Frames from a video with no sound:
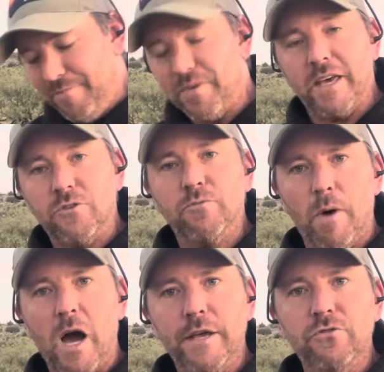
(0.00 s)
it's
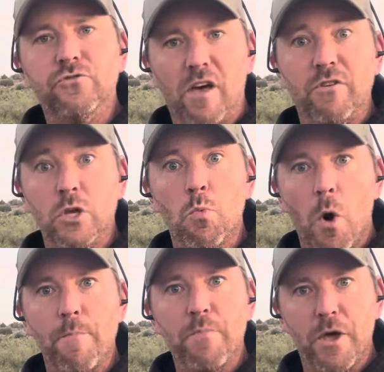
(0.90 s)
my
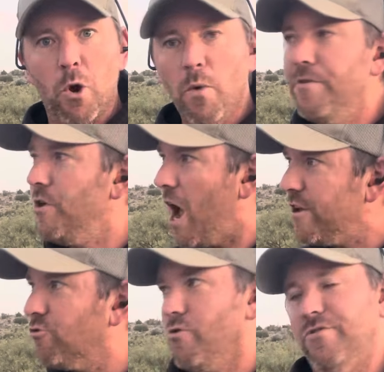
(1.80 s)
71 Pinto with
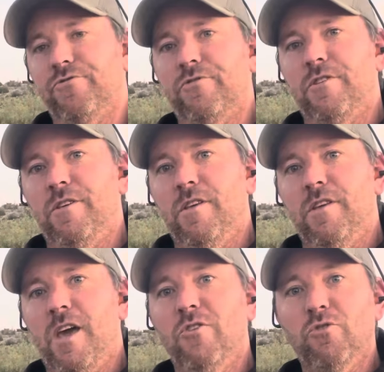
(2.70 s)
nitrous
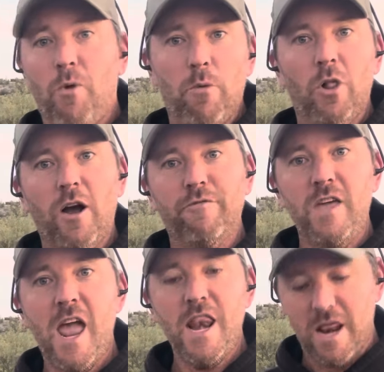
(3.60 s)
and a small block
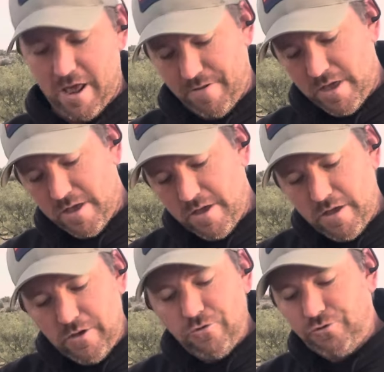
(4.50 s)
V8 in it.
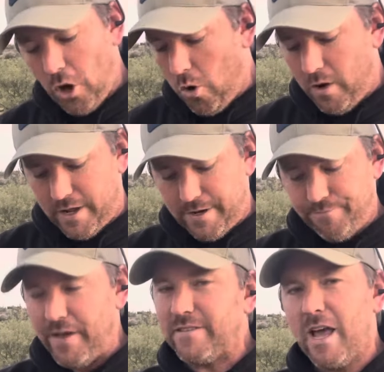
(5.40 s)
So
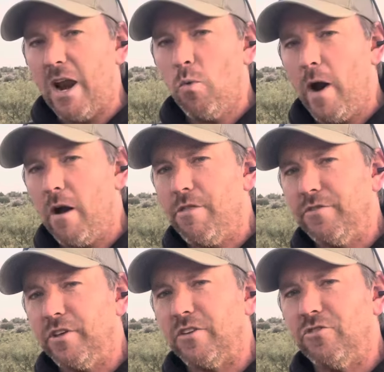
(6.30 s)
that's kind of where
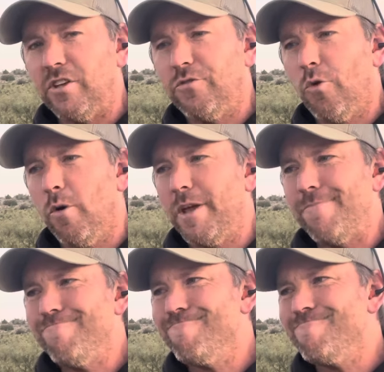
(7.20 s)
this thing sits for me.
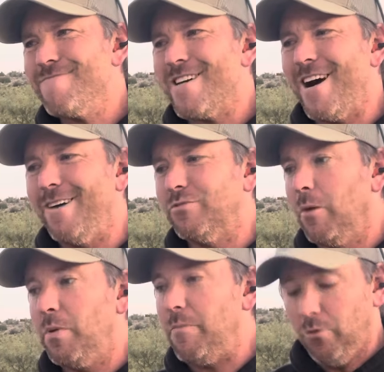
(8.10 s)

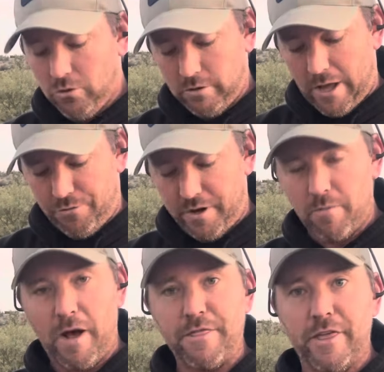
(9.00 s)
Some people out there
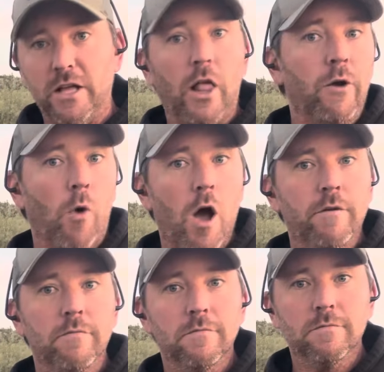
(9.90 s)
might think like Ron.
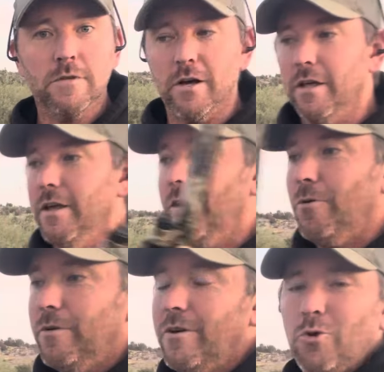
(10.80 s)

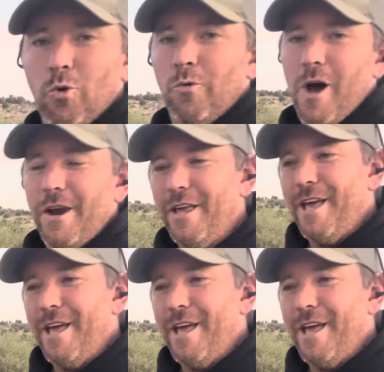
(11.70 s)
Cool, Ron.